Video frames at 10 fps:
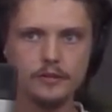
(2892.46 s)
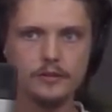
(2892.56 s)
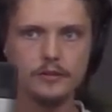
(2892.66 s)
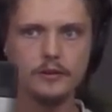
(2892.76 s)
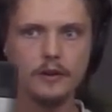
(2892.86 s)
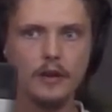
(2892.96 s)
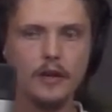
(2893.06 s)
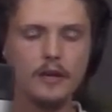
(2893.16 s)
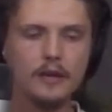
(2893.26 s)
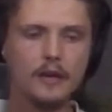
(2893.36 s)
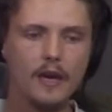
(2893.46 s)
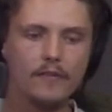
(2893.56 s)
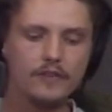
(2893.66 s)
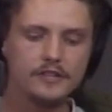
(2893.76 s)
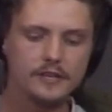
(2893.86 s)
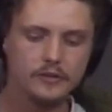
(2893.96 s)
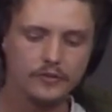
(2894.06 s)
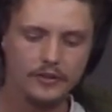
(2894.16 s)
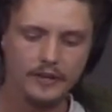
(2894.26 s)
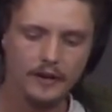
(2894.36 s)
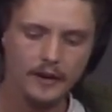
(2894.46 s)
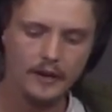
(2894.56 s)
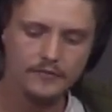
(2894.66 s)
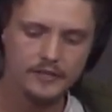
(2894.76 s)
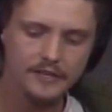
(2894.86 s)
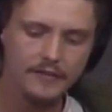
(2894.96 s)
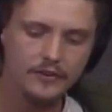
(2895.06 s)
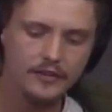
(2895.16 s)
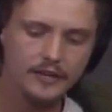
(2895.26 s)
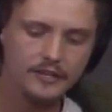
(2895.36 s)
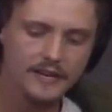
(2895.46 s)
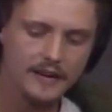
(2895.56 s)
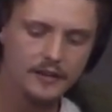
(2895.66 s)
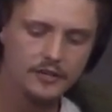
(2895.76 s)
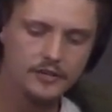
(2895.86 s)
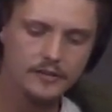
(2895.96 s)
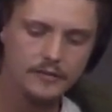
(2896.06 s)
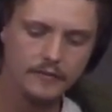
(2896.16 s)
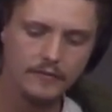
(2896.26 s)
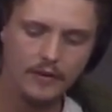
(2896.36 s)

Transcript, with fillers: You see? Every single thing in life, since everything is energy,